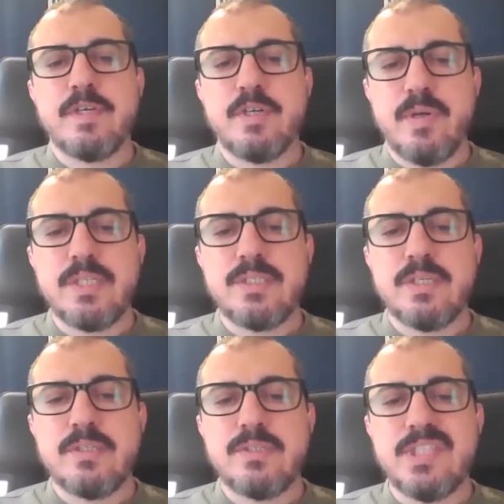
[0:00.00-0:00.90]

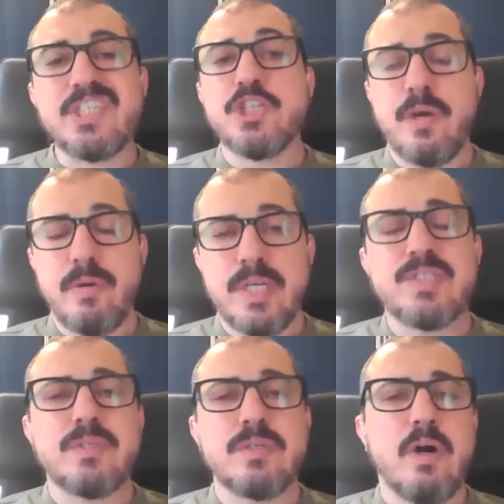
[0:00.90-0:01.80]
created
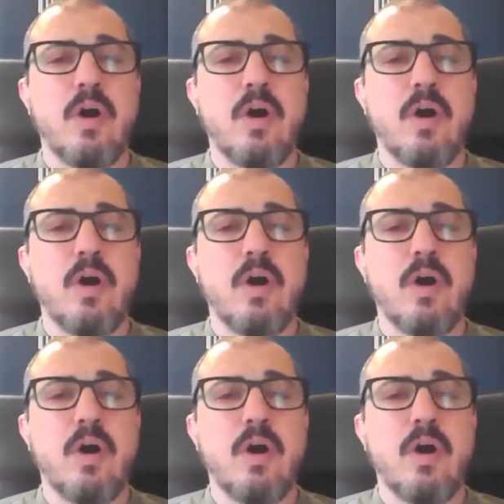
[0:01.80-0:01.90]
dictionaries